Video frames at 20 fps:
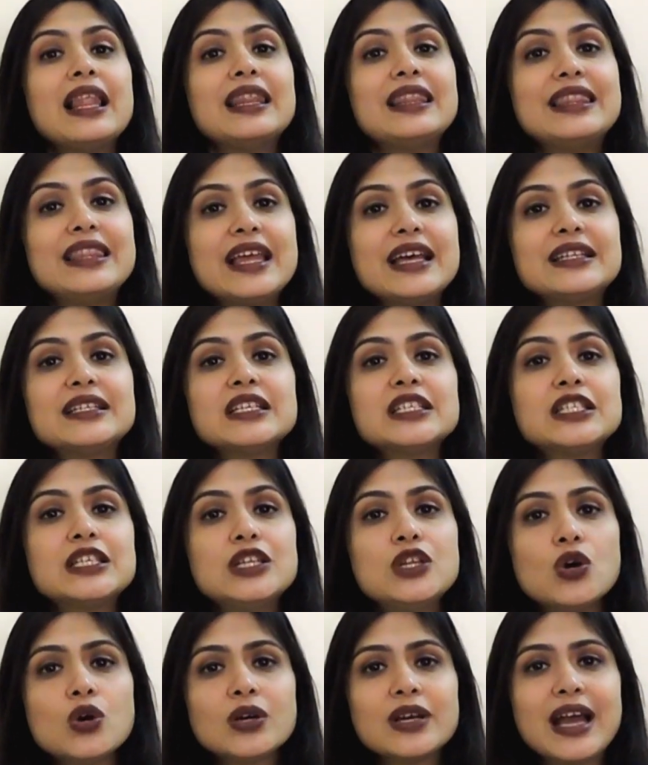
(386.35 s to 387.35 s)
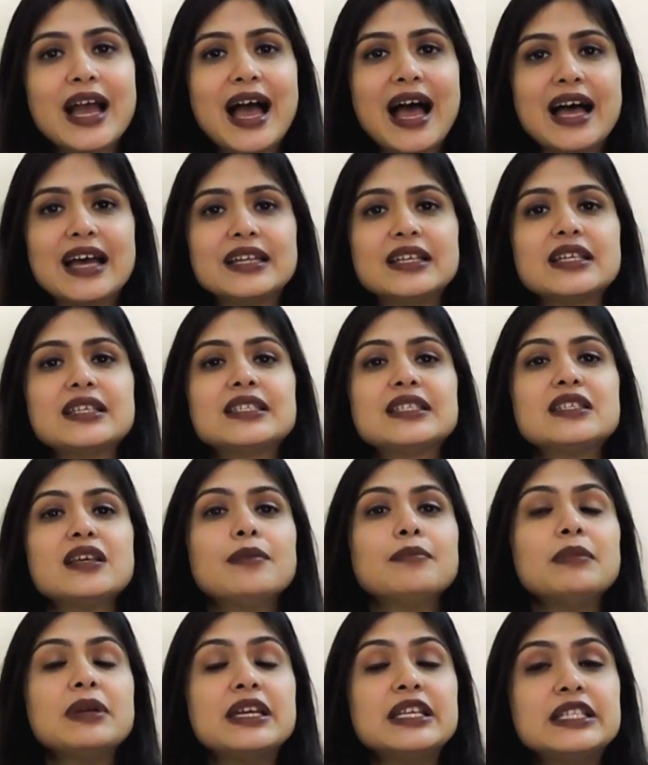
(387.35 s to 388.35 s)
let us look at
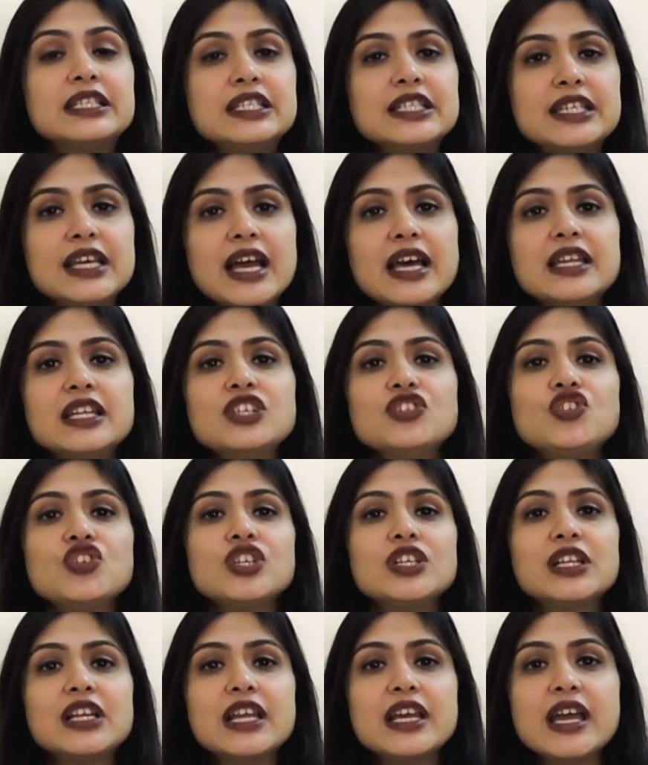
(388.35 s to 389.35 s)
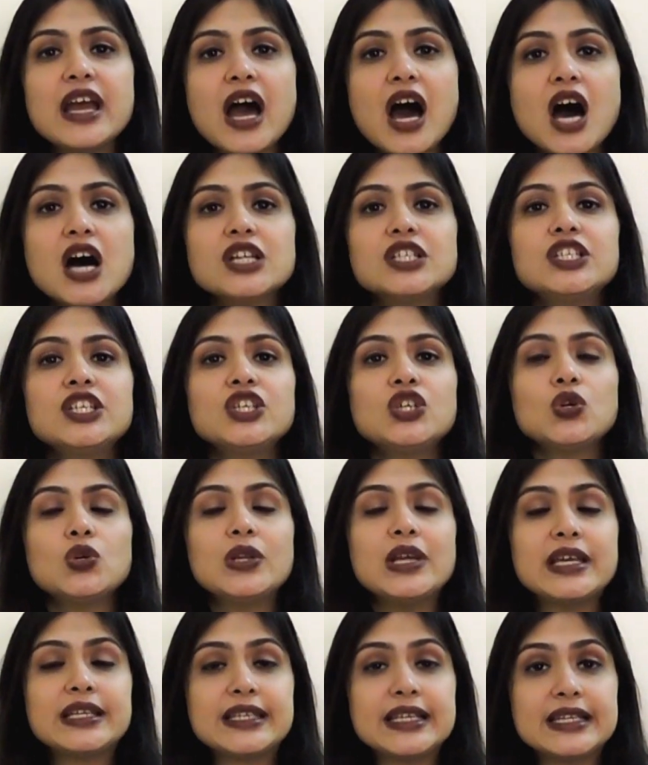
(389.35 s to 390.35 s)
some intelligently
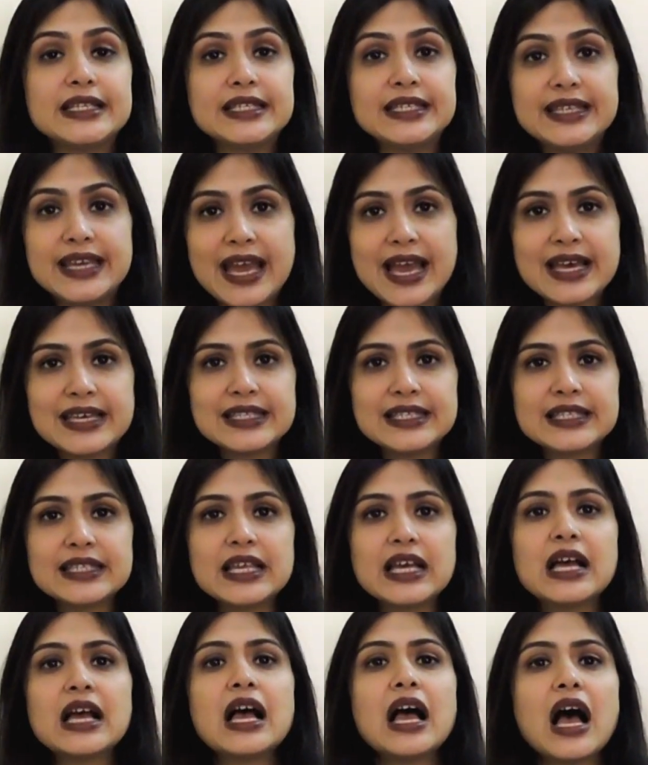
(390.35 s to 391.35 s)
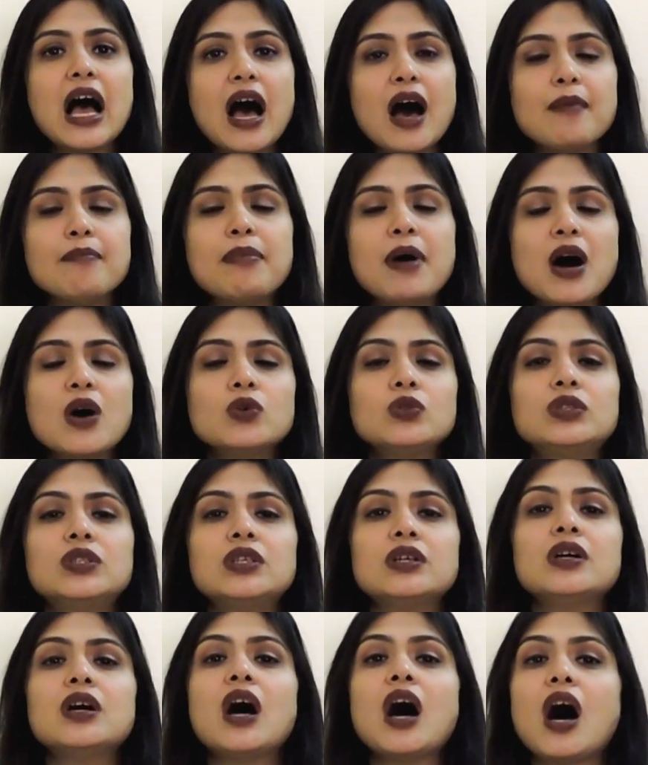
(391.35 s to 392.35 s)
articulated guess about
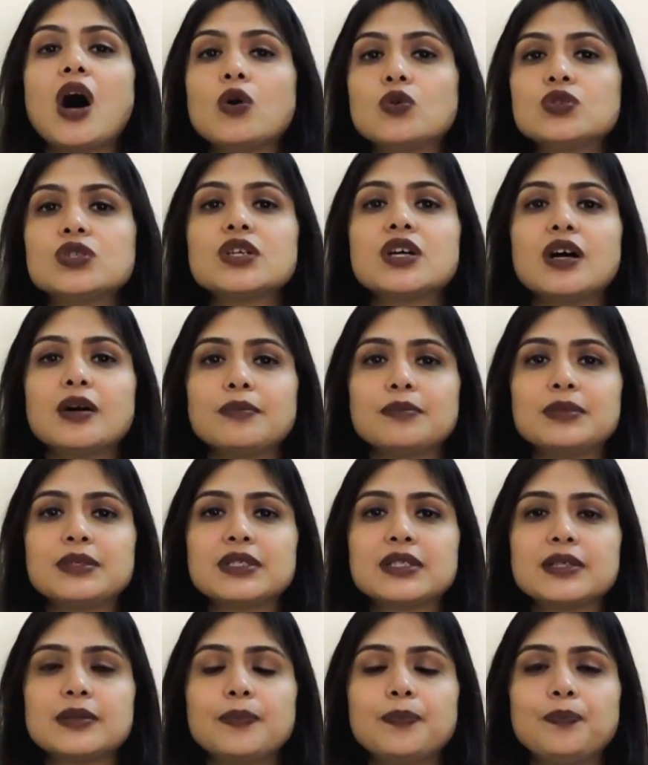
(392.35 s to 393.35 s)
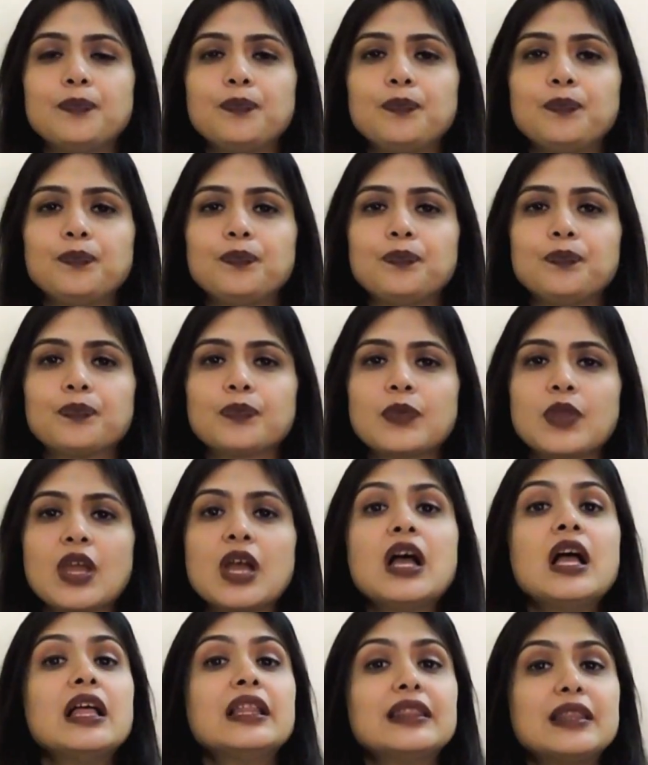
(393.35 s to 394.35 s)
the outcomes.
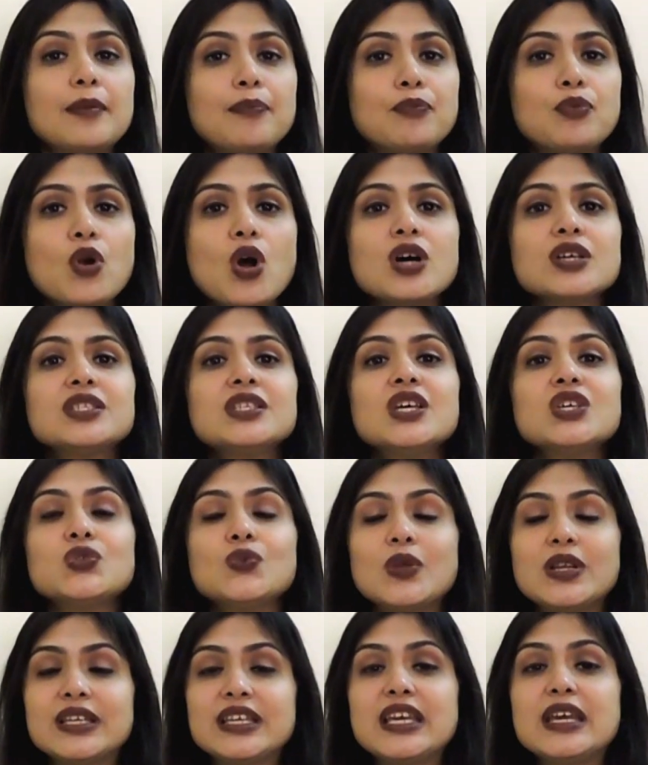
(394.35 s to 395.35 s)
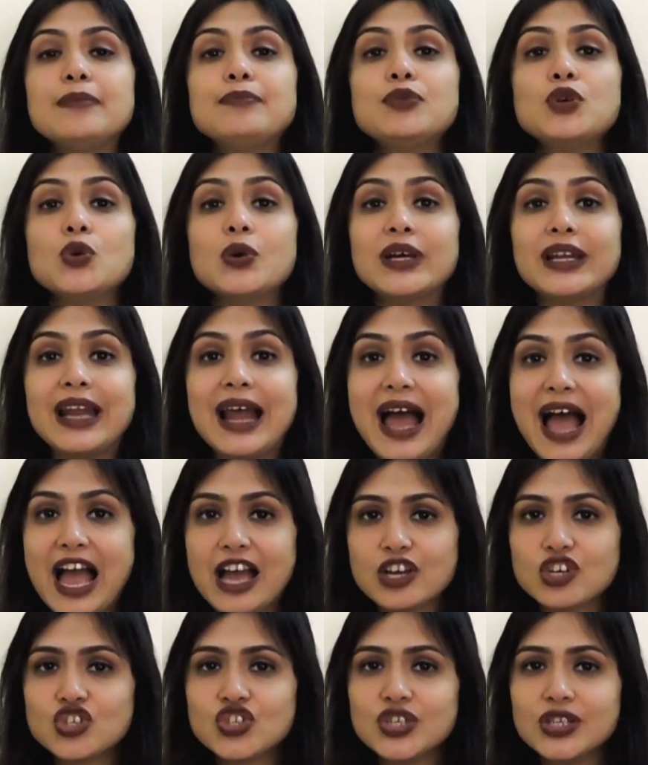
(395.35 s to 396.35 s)
The process will keep you in
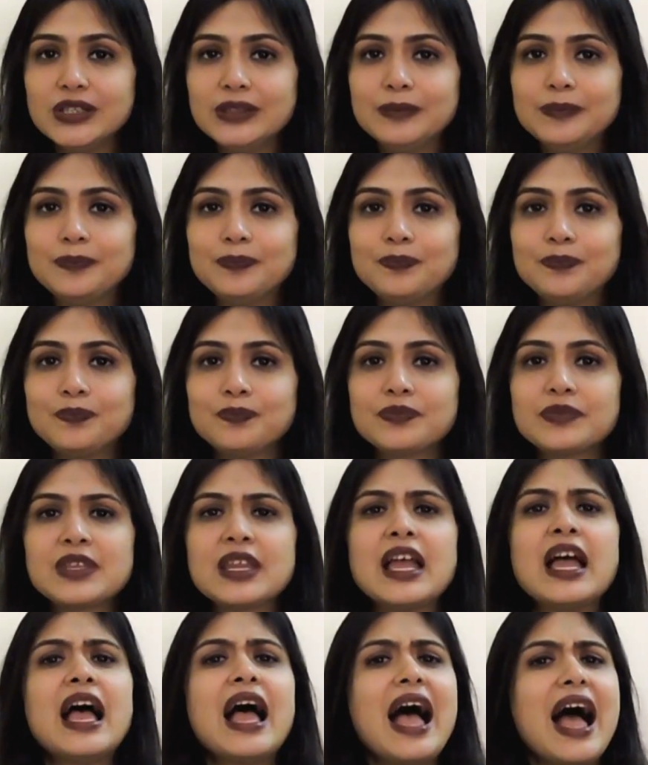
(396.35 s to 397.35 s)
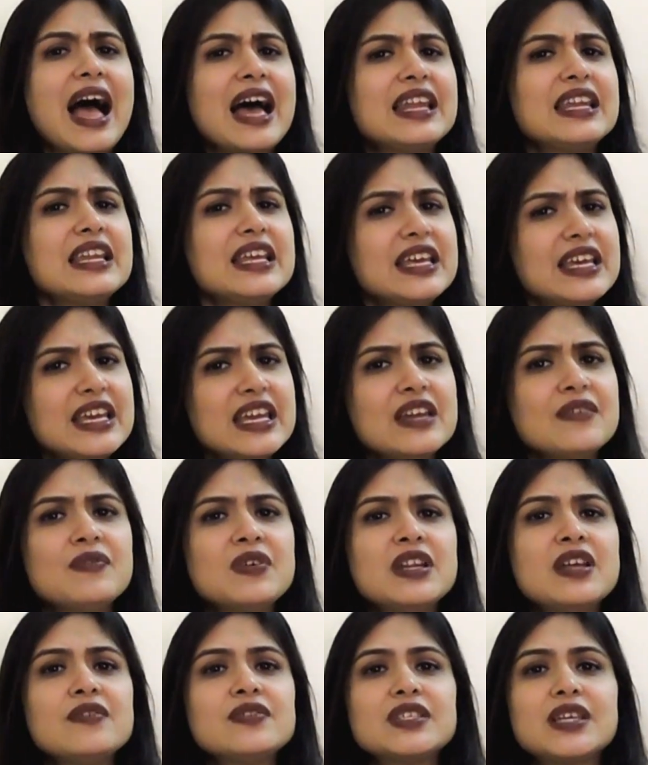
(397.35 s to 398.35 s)
action, and
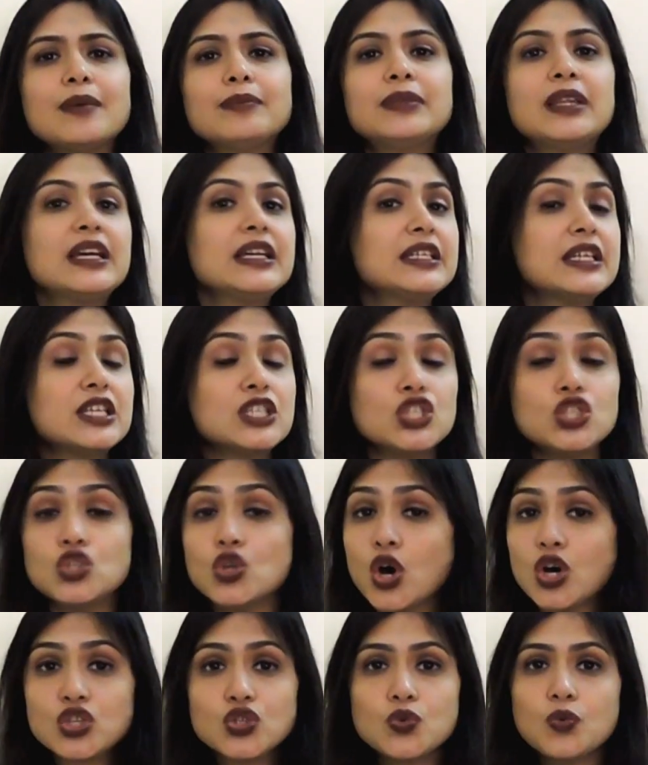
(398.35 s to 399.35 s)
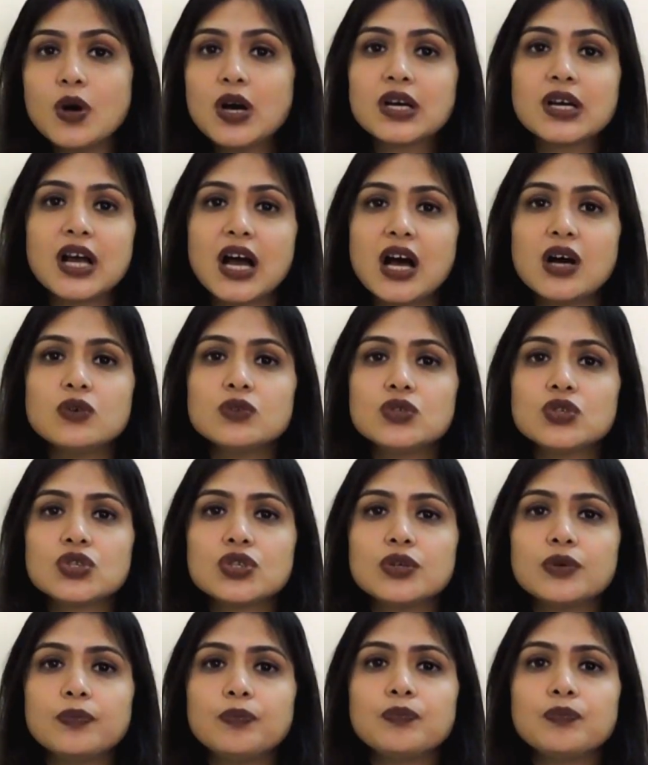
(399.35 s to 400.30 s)
even if something does not work out,